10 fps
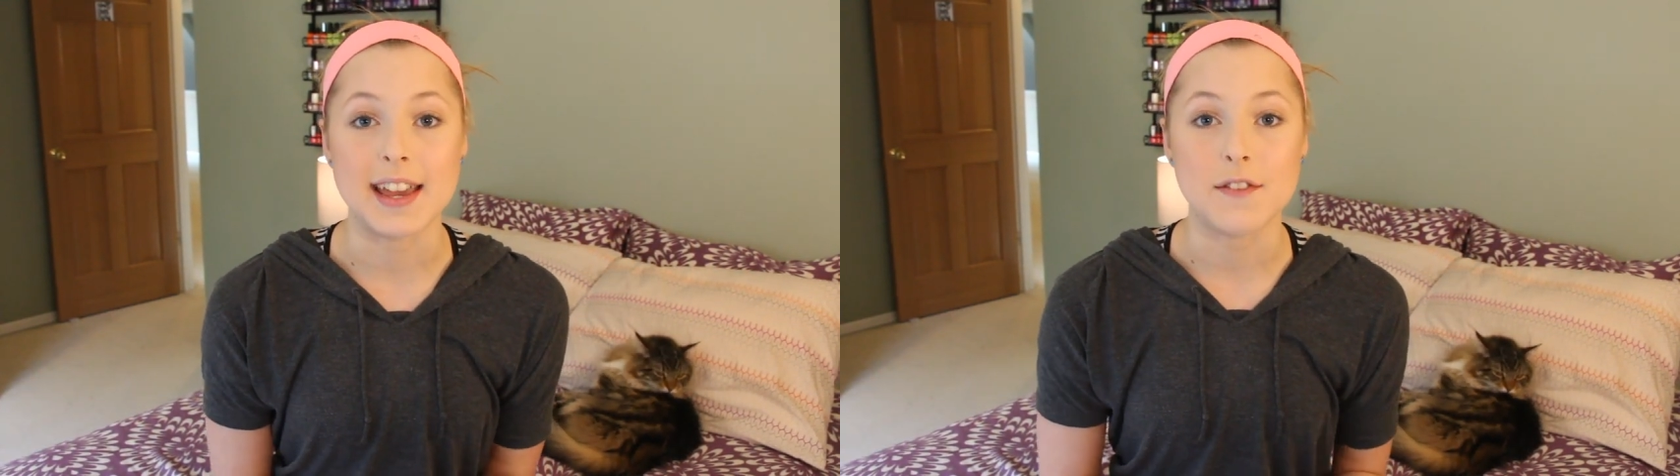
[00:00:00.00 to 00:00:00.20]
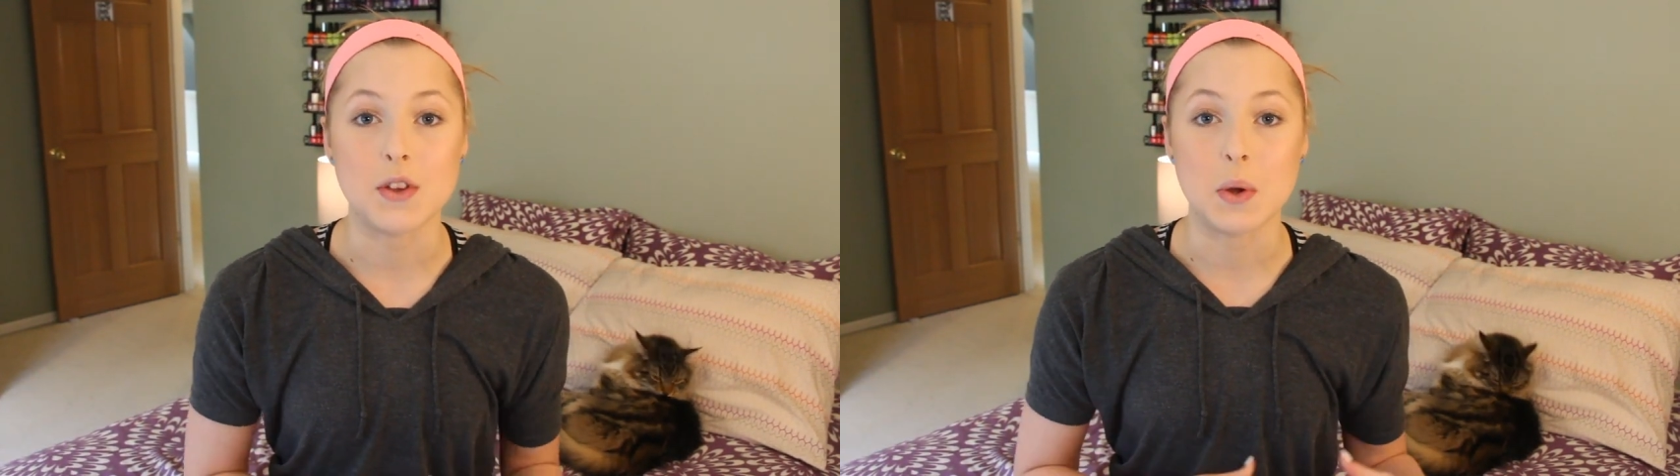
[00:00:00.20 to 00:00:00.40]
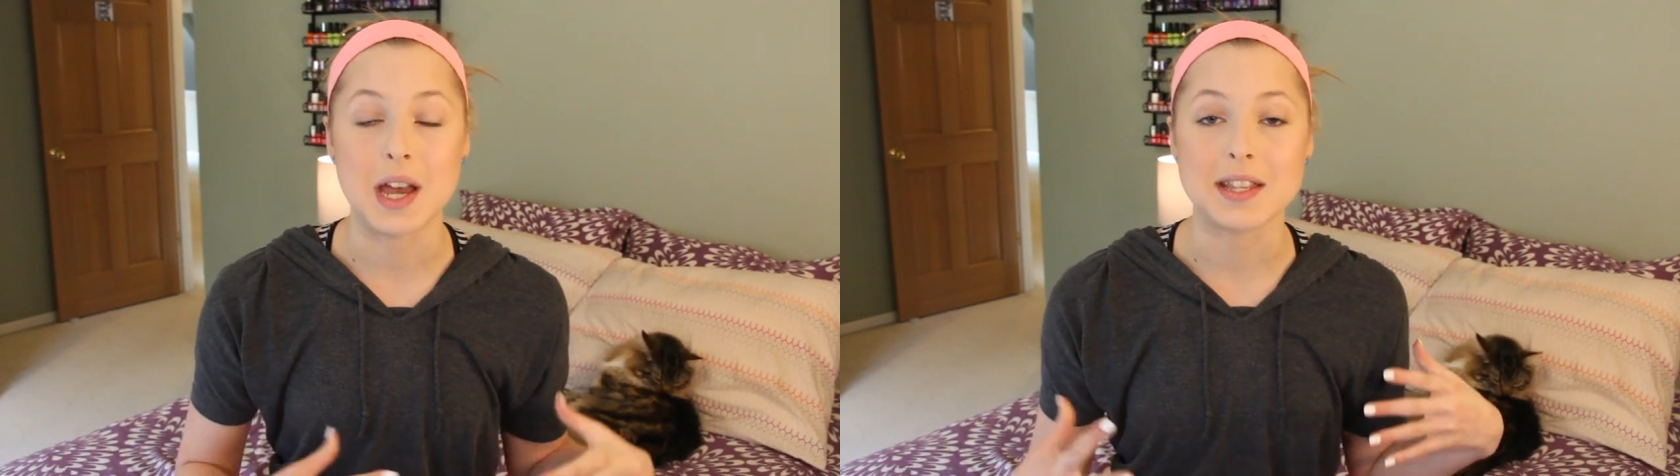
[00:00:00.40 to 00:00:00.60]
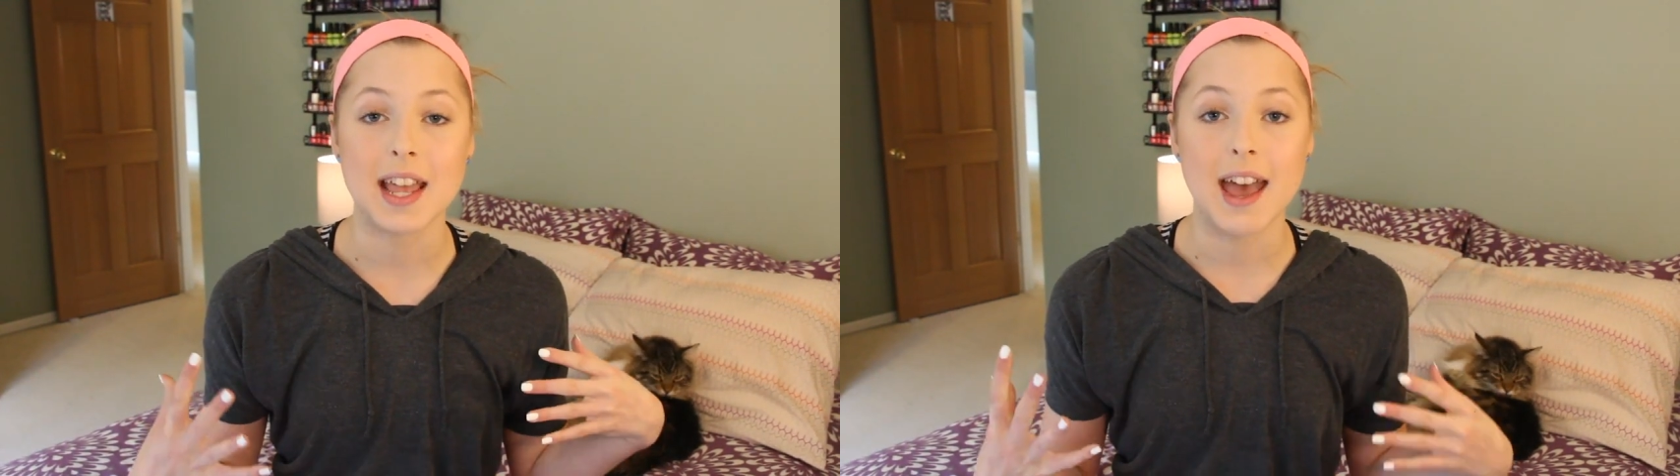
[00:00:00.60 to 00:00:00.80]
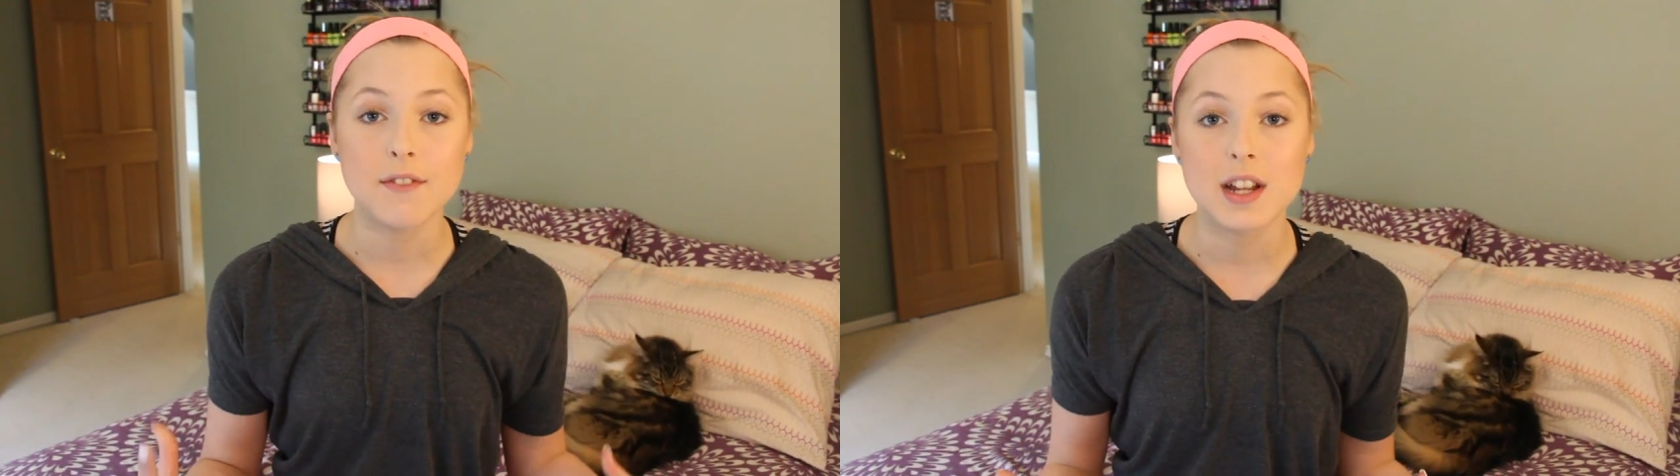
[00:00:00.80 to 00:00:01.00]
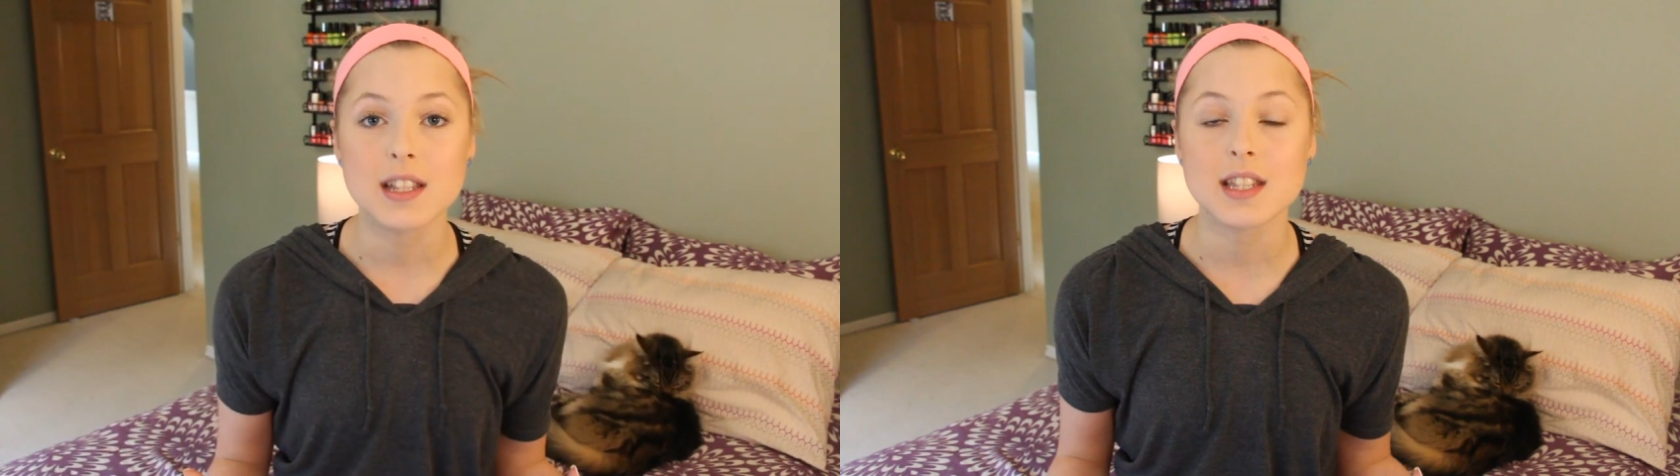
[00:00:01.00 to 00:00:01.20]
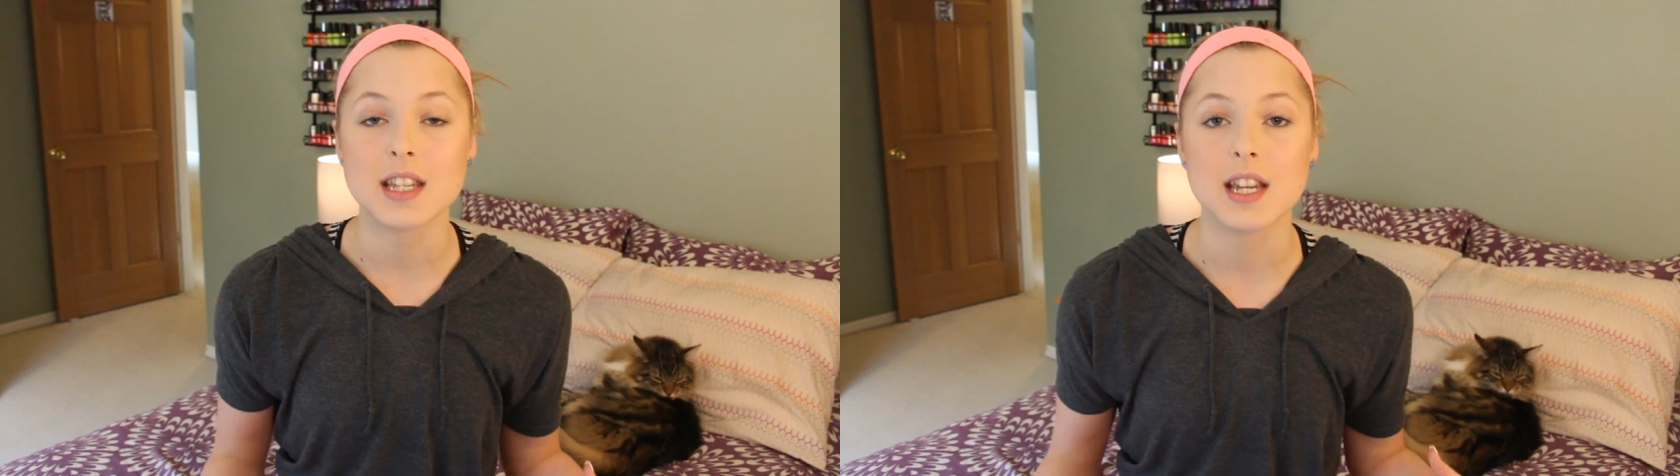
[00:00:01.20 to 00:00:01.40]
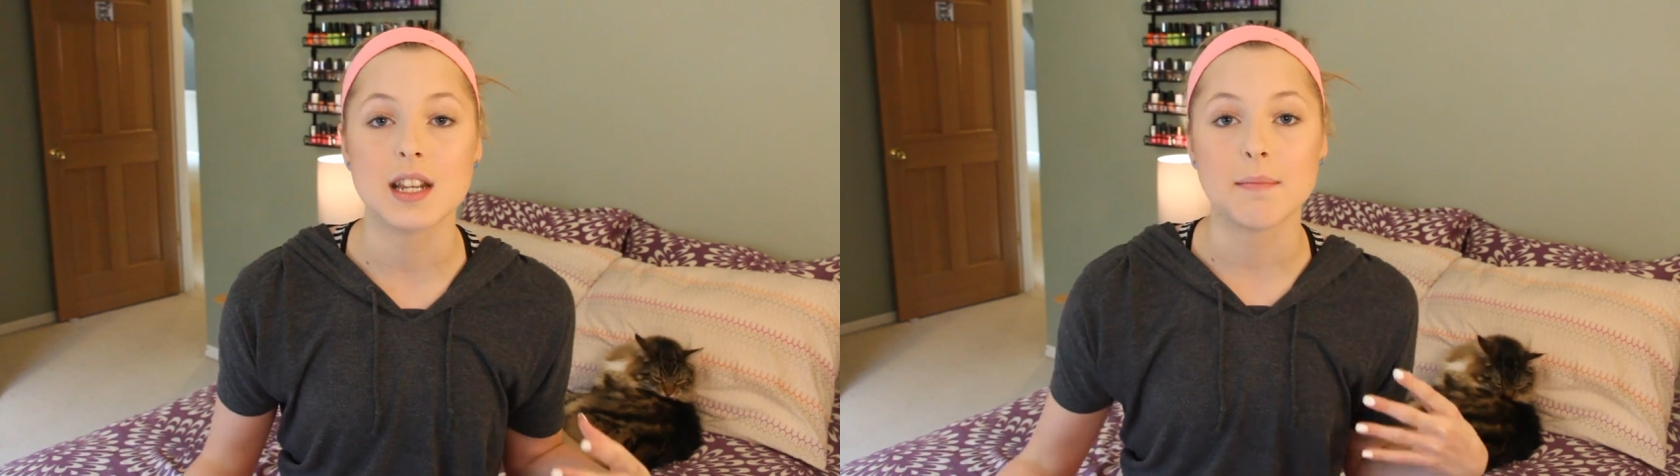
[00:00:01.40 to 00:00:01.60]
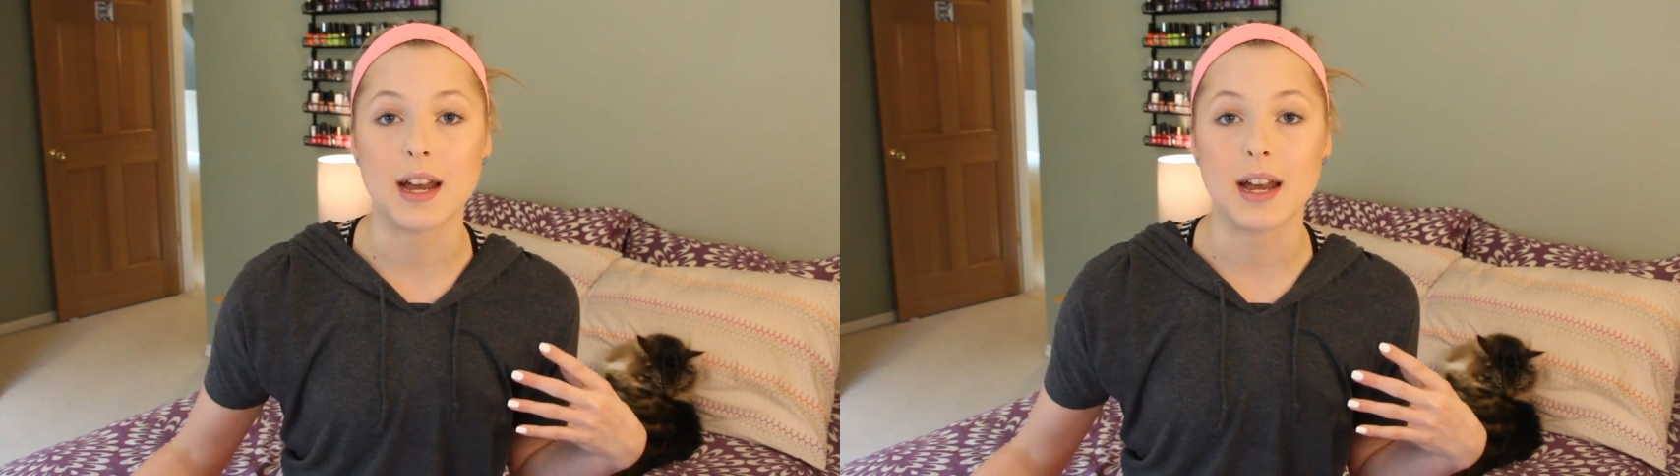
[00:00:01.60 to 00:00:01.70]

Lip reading: If you guys have not seen